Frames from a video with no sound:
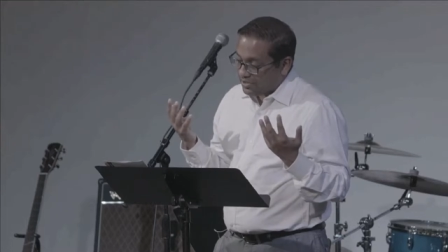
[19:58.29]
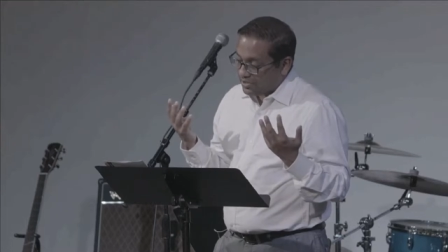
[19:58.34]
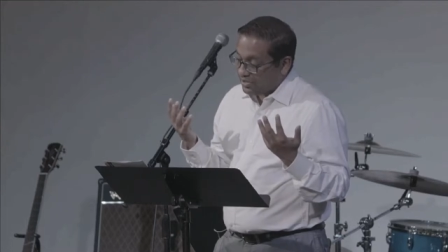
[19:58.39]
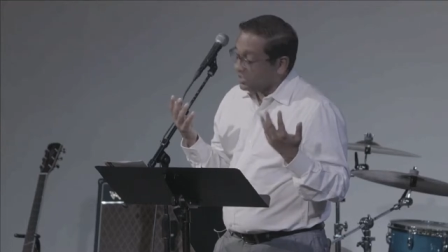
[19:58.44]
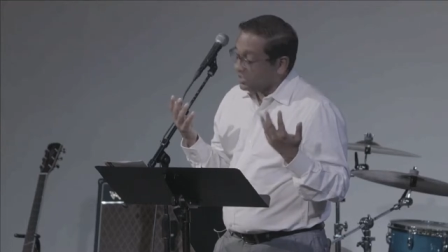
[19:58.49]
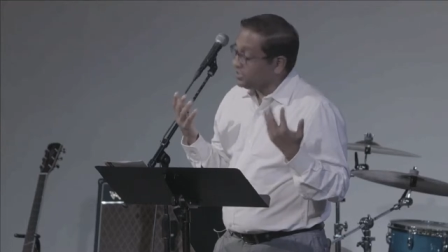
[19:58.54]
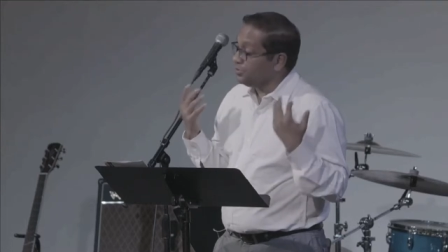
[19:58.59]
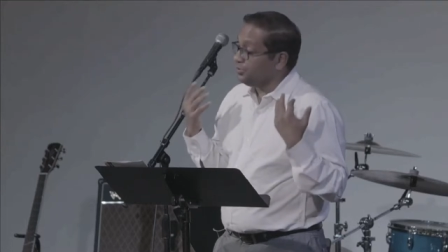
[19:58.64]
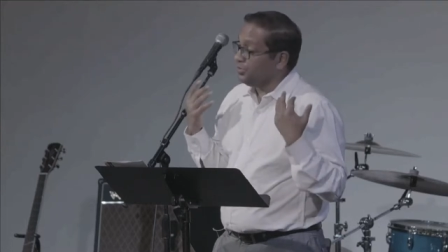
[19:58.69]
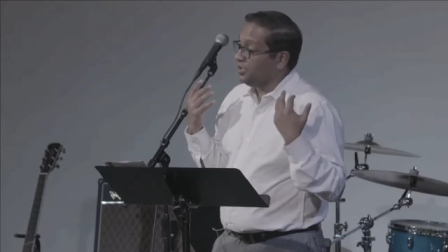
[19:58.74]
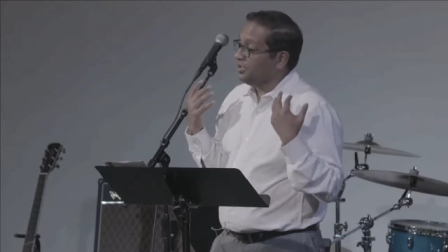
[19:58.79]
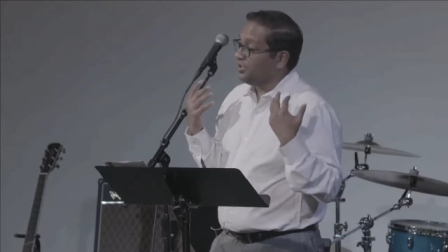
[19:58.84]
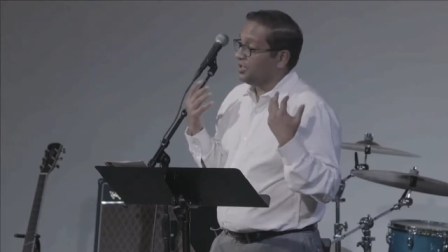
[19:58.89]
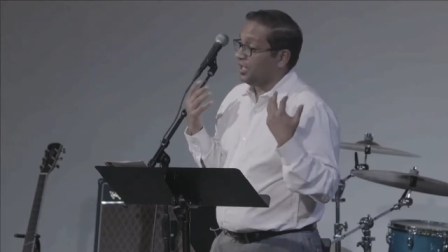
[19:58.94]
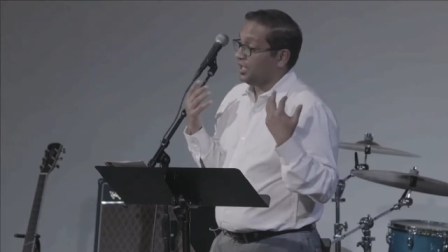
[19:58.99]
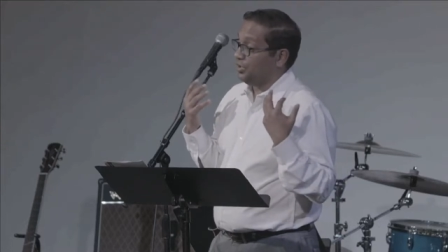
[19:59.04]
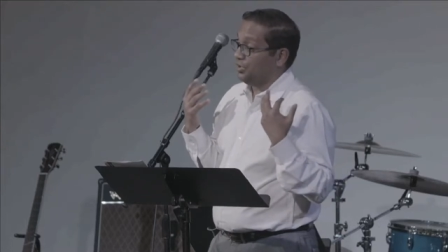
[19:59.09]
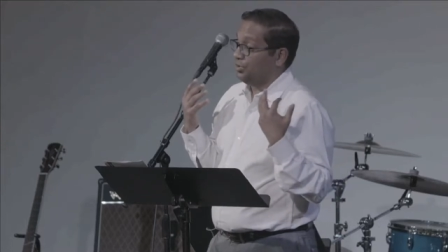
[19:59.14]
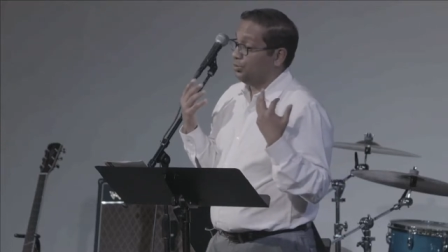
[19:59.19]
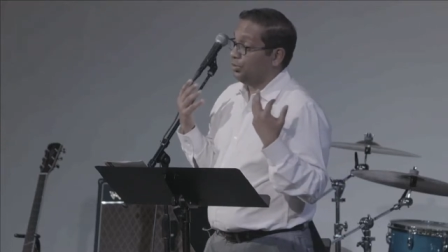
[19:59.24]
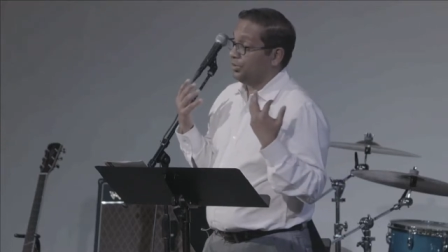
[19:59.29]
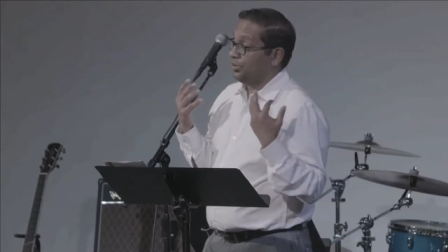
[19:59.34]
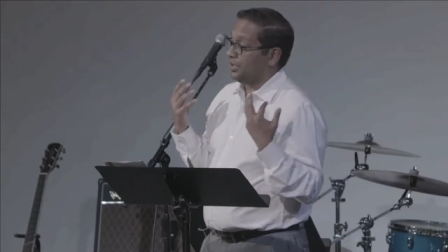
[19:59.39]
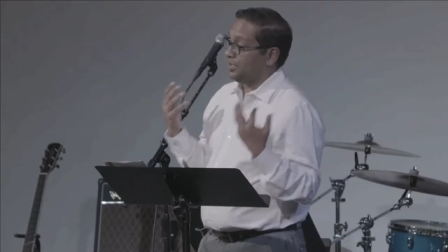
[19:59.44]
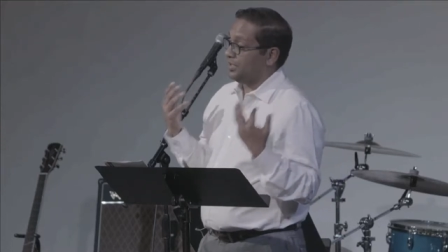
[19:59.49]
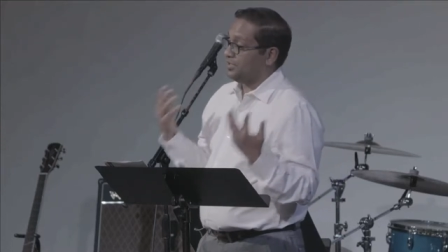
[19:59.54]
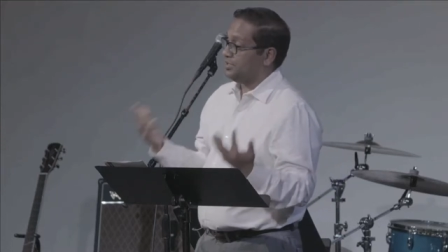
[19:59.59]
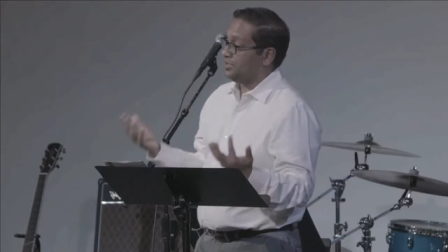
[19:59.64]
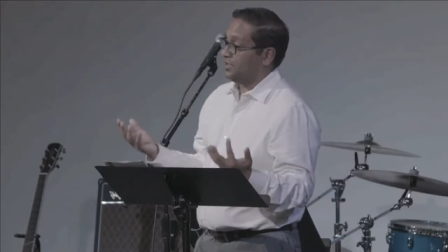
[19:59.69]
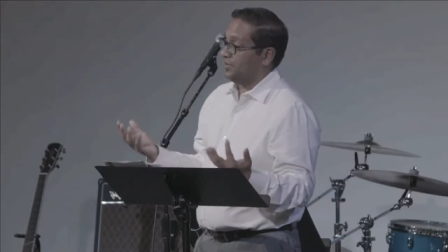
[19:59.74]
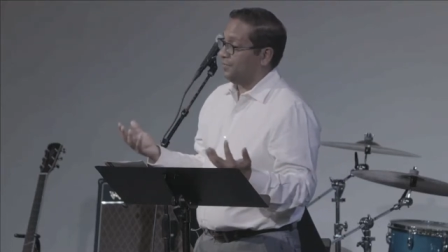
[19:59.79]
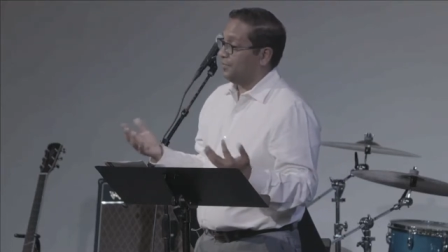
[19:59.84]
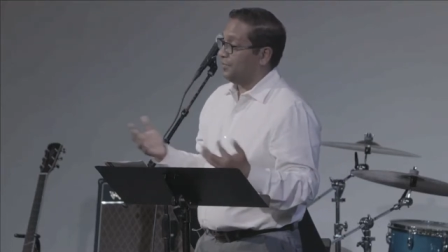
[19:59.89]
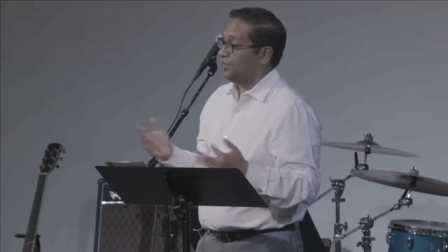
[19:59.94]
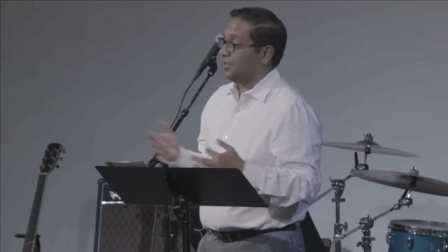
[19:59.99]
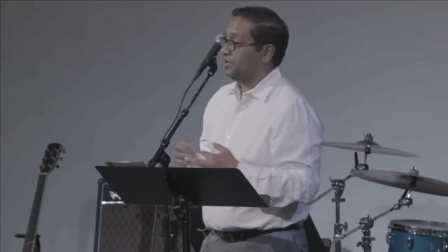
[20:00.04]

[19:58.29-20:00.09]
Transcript: That doesn't mean that you will not suffer.